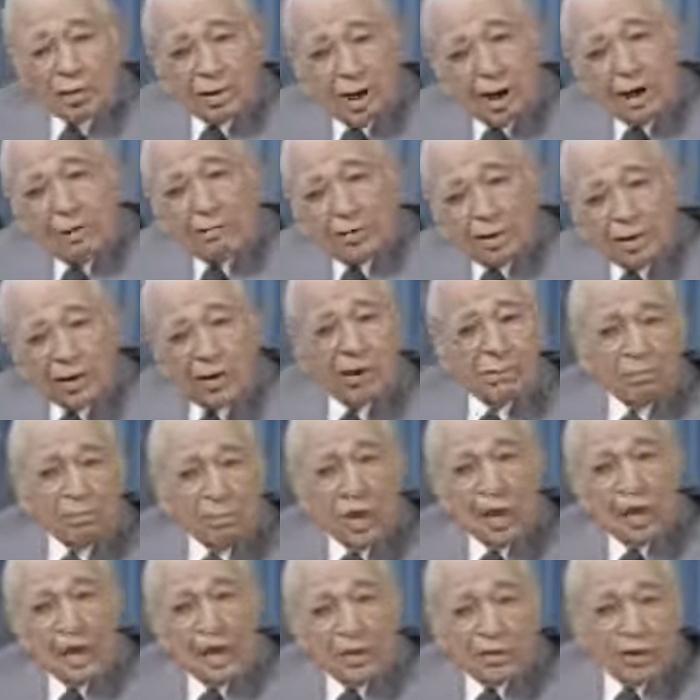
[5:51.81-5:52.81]
and I would get
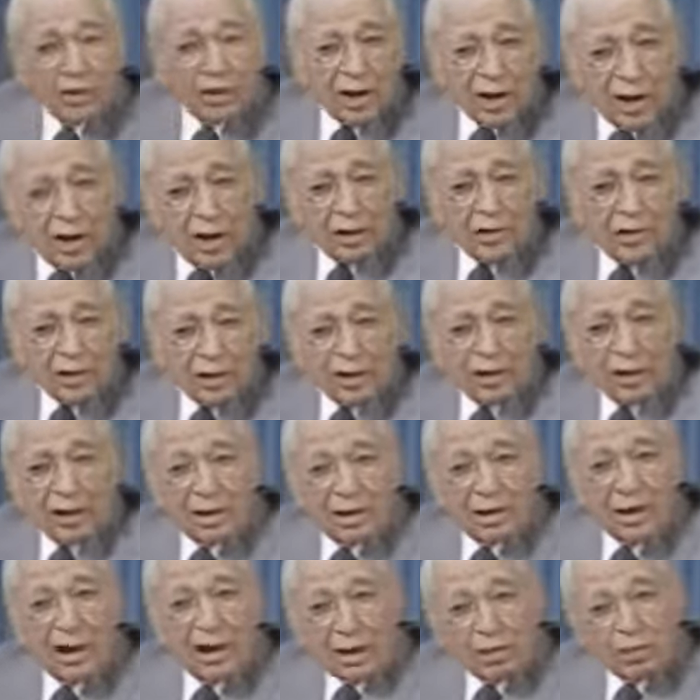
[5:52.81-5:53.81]
my education
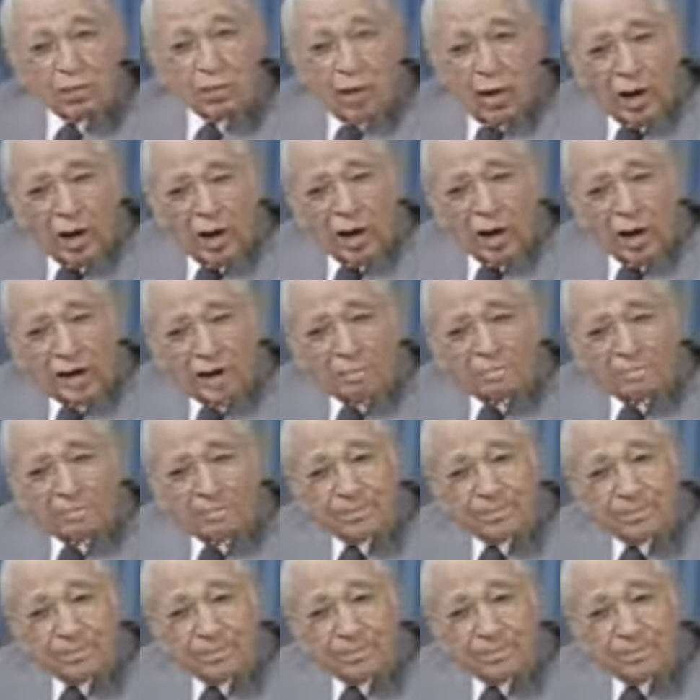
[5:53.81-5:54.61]
in that way.